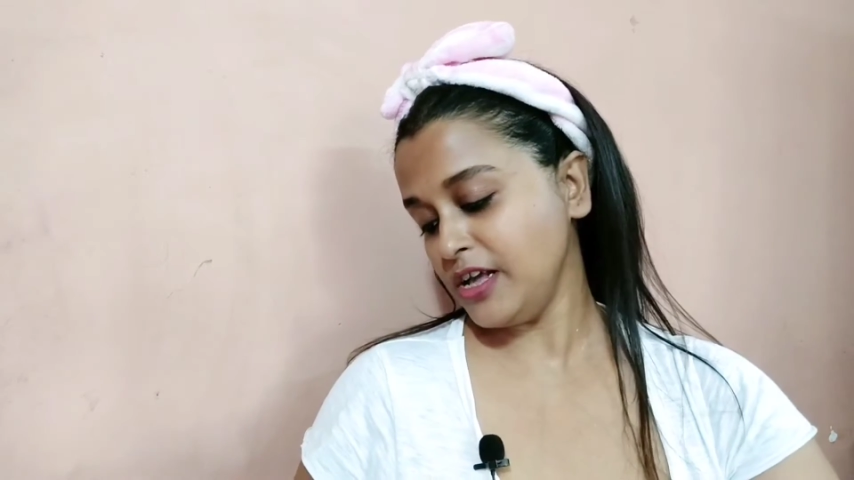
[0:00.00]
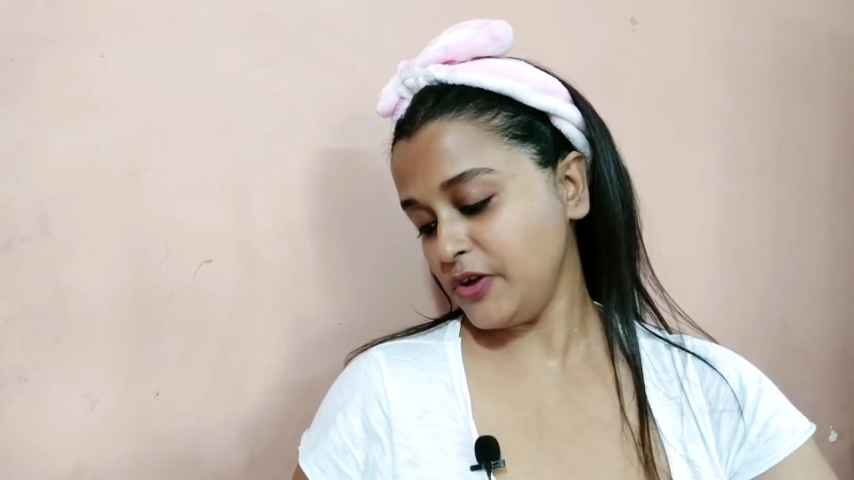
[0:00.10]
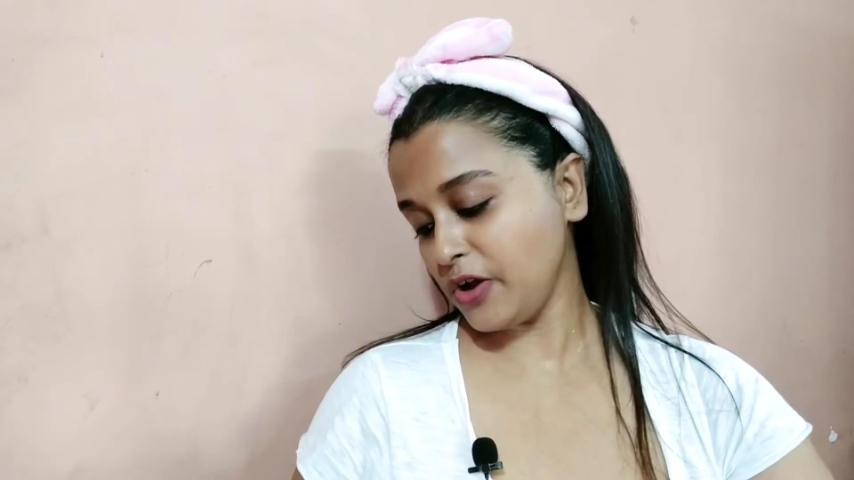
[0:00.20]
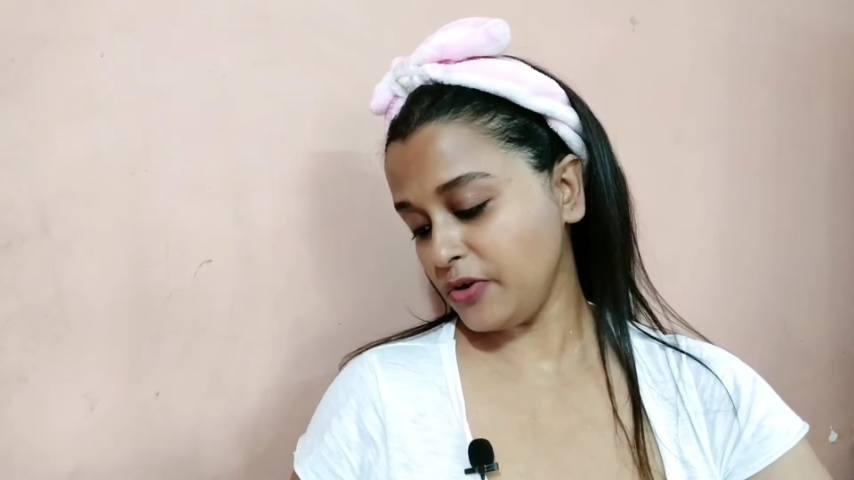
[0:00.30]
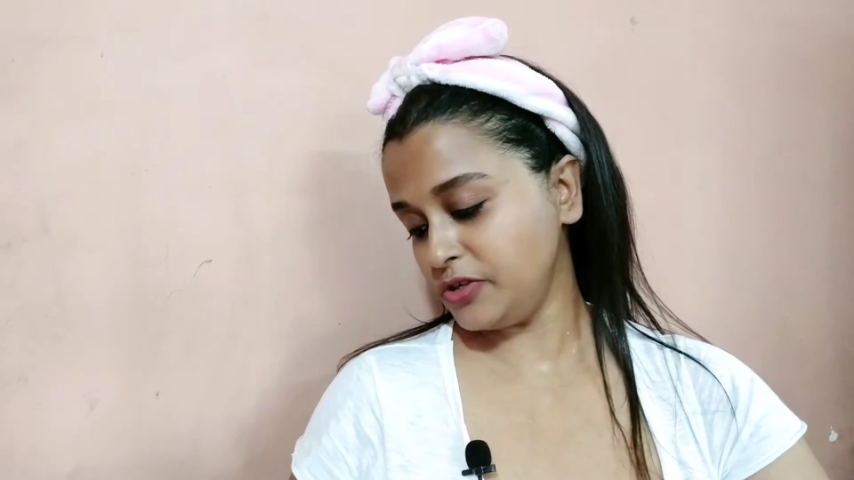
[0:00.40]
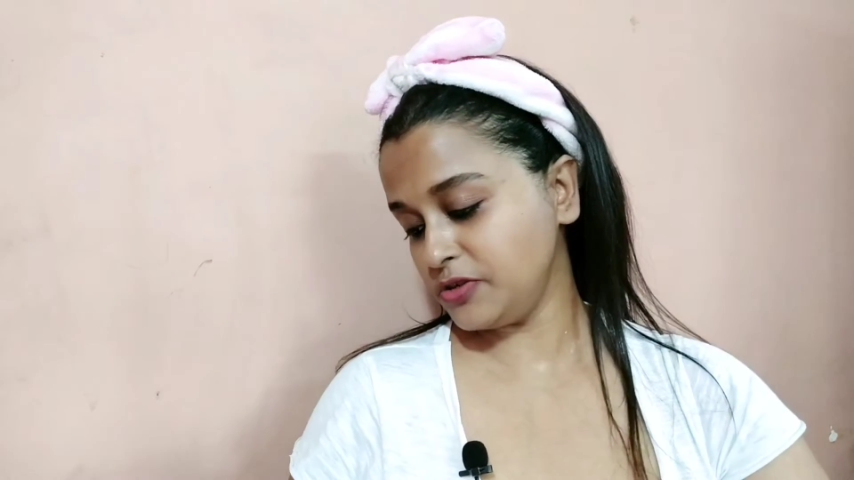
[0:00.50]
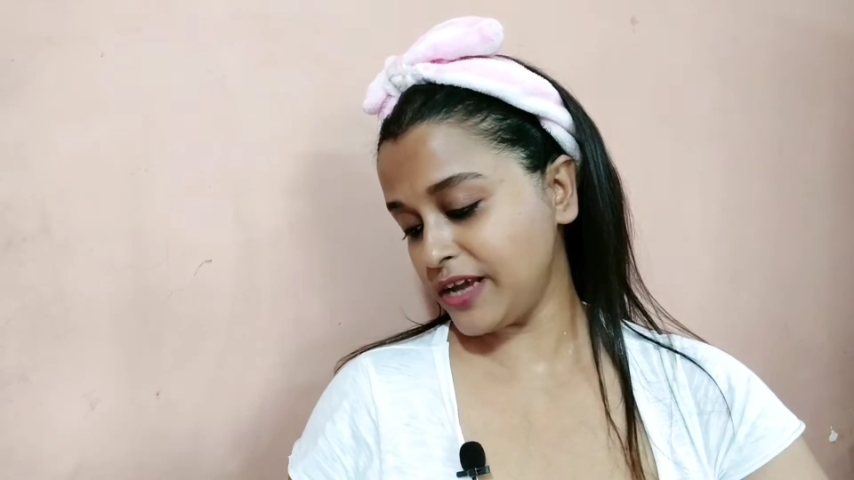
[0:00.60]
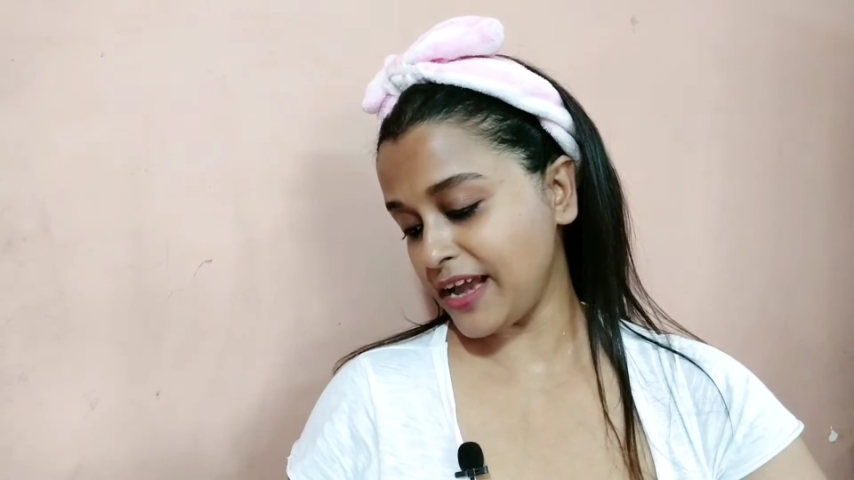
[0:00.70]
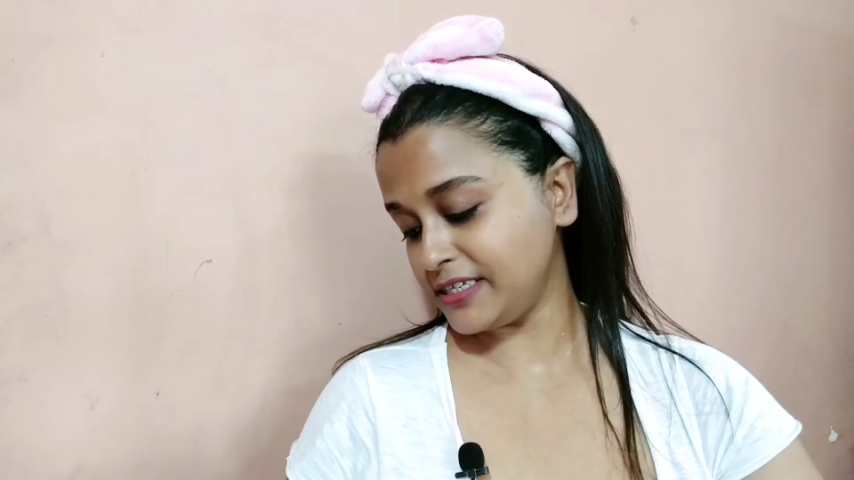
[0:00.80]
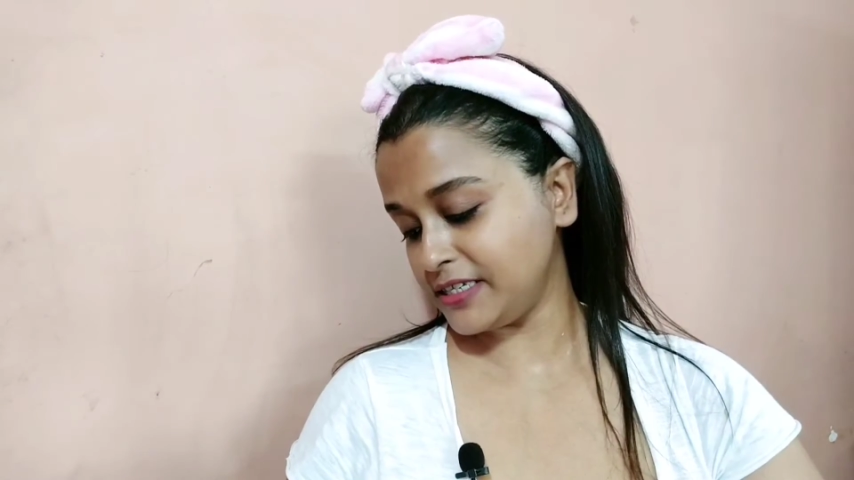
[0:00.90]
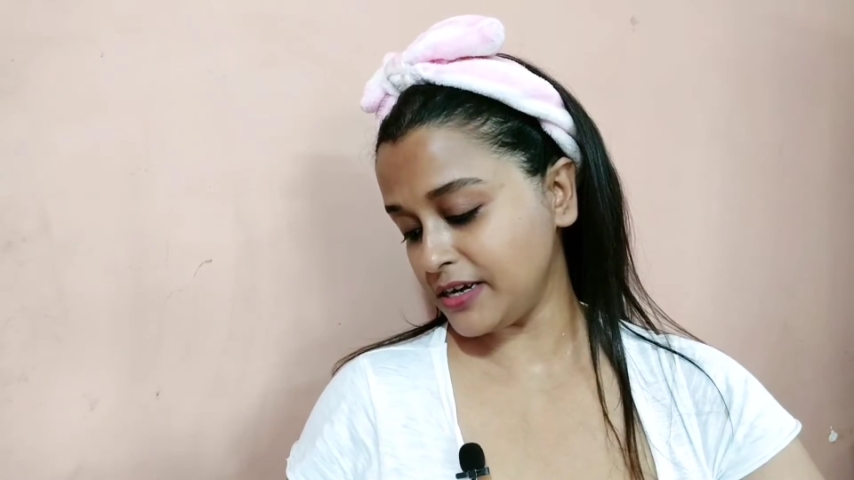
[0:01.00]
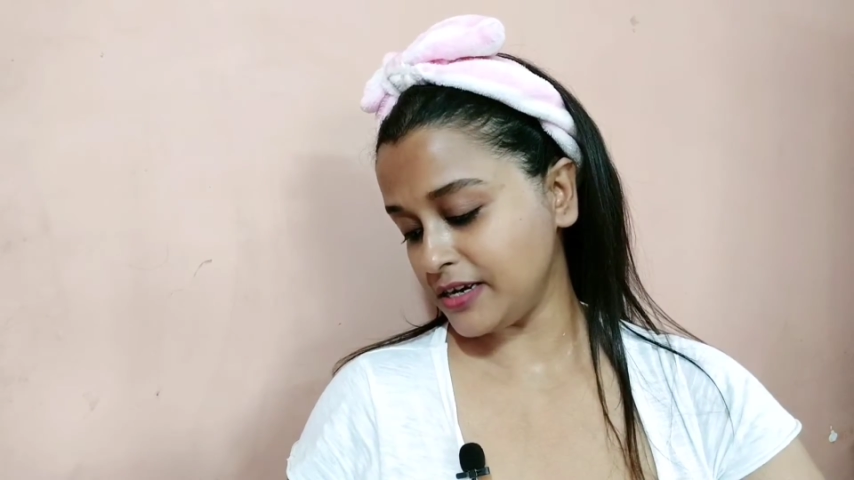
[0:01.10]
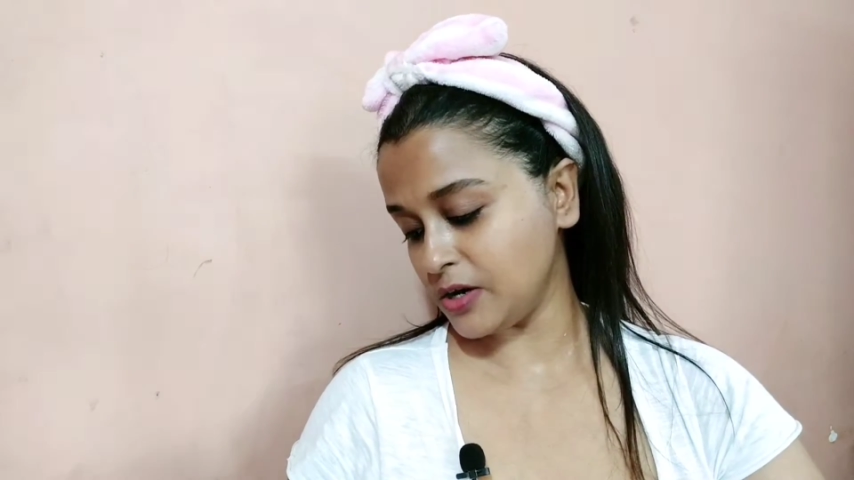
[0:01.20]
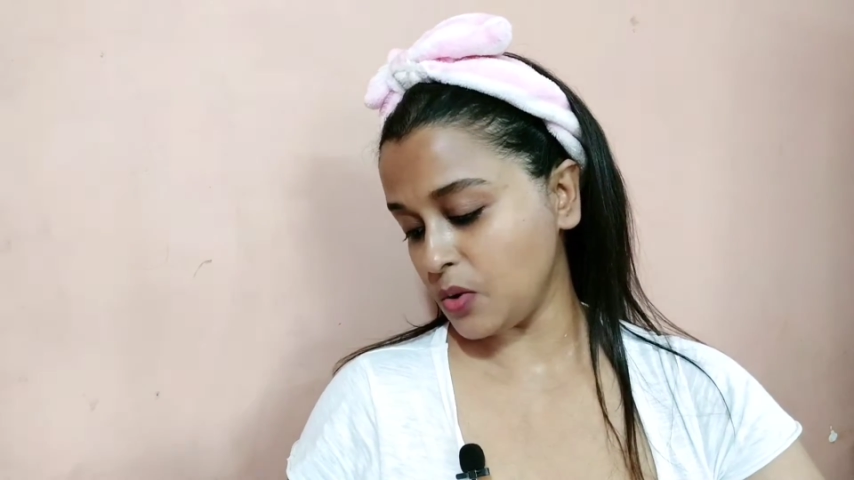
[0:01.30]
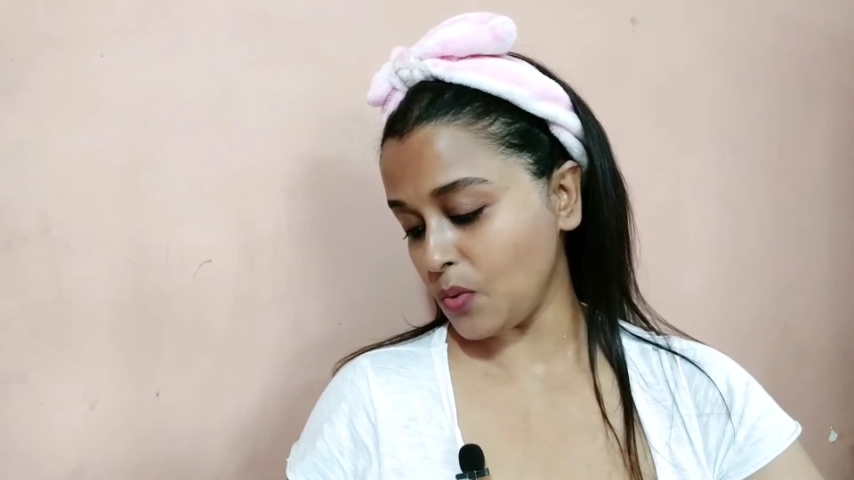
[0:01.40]
You are going to get
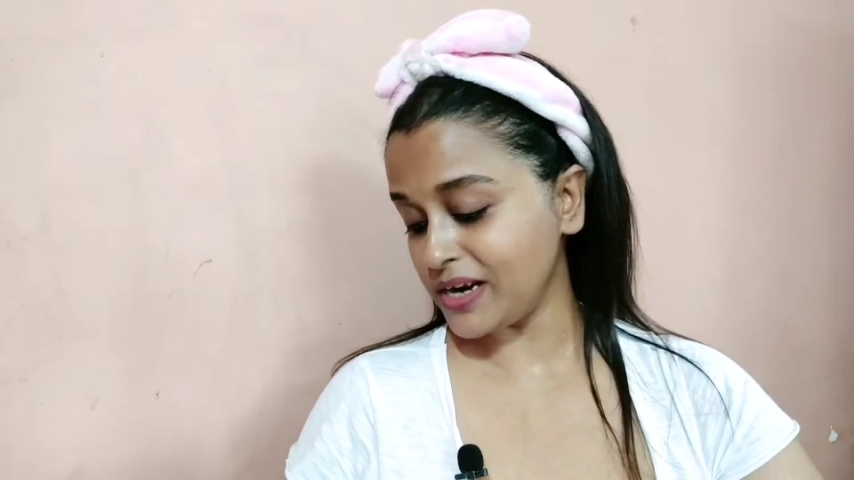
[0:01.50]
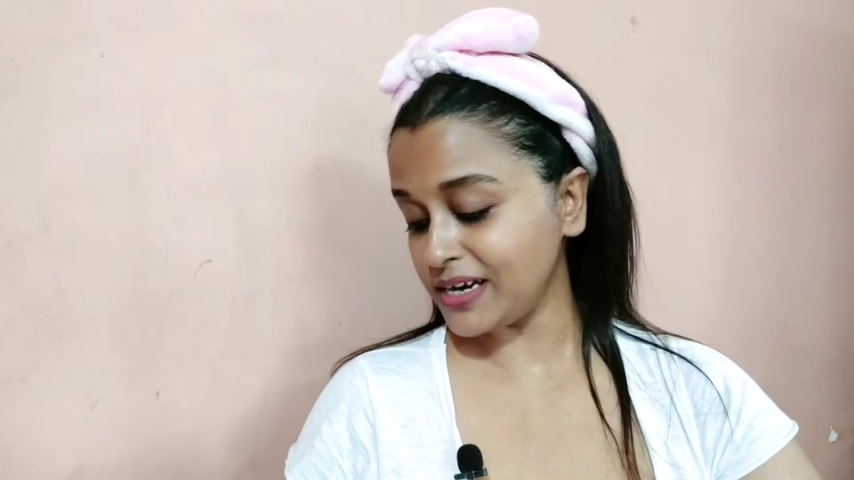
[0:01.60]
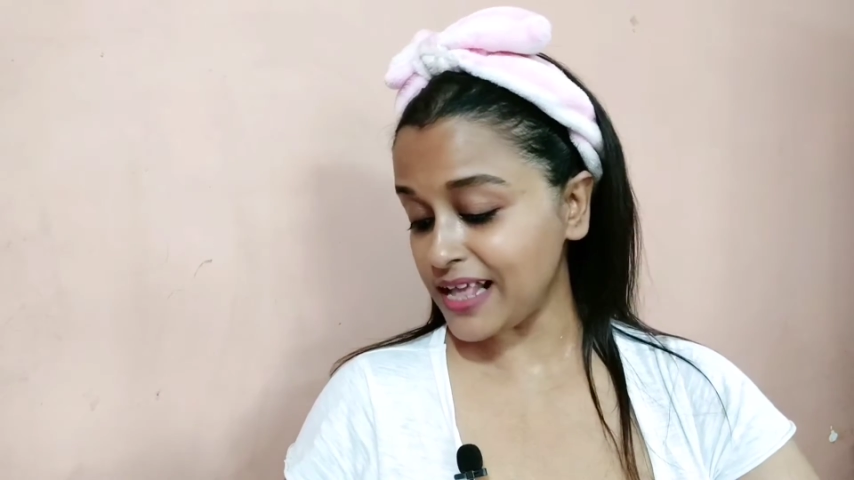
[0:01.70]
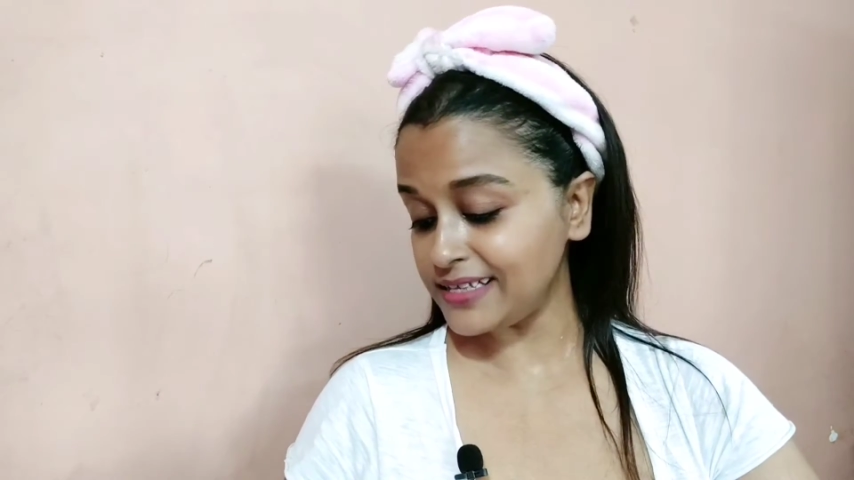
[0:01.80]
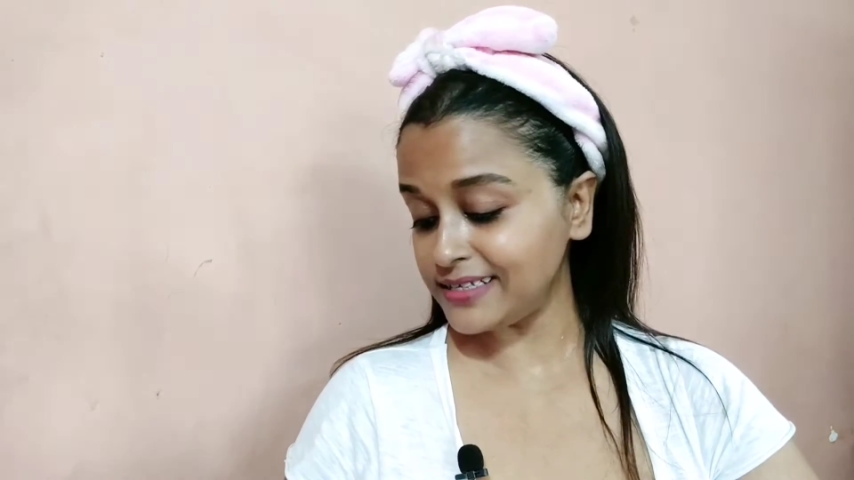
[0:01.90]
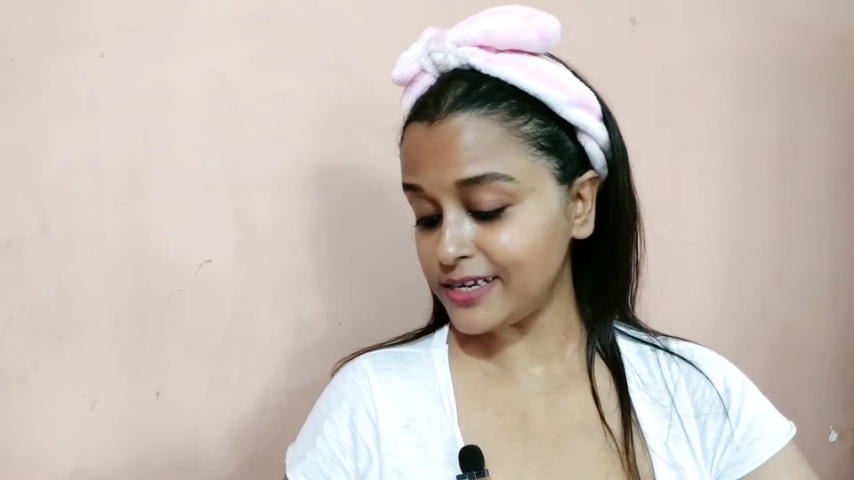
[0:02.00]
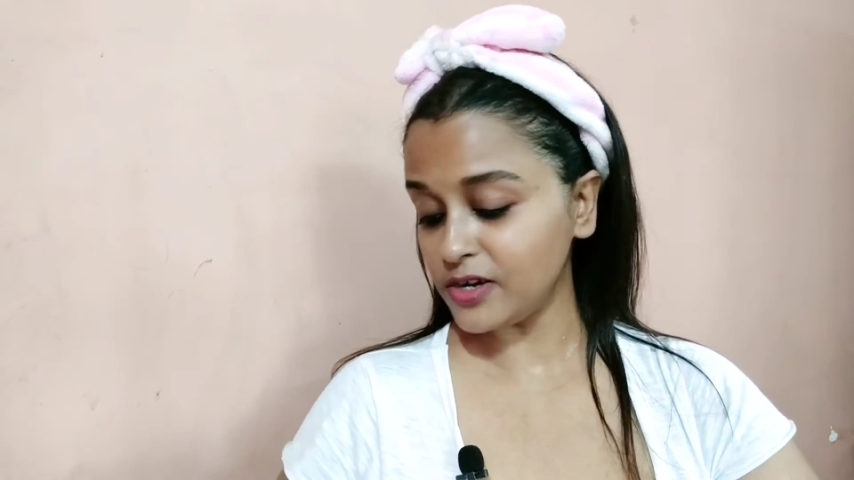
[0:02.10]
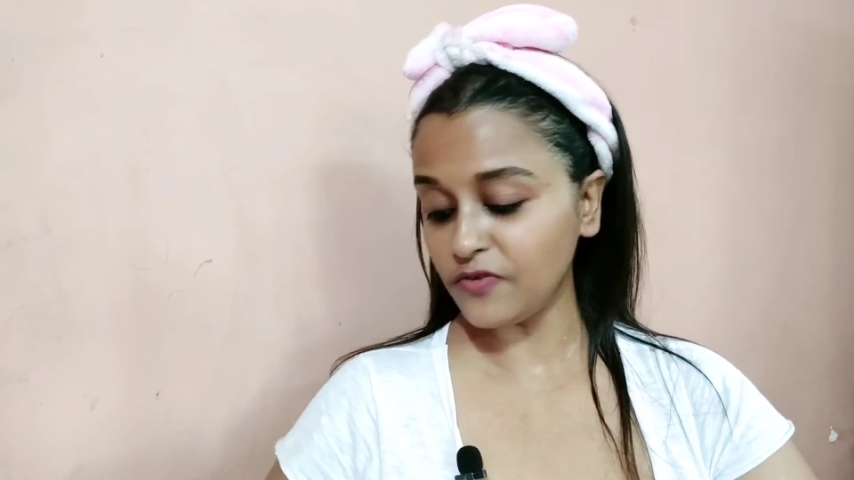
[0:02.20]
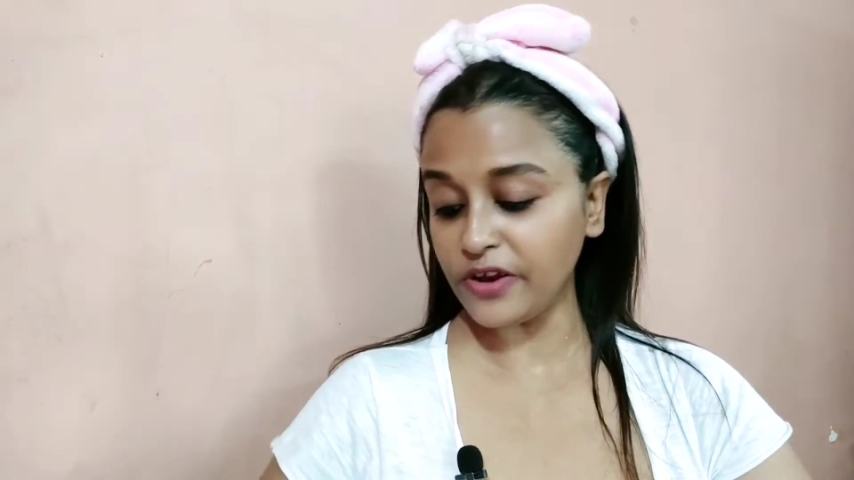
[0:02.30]
one cleanser,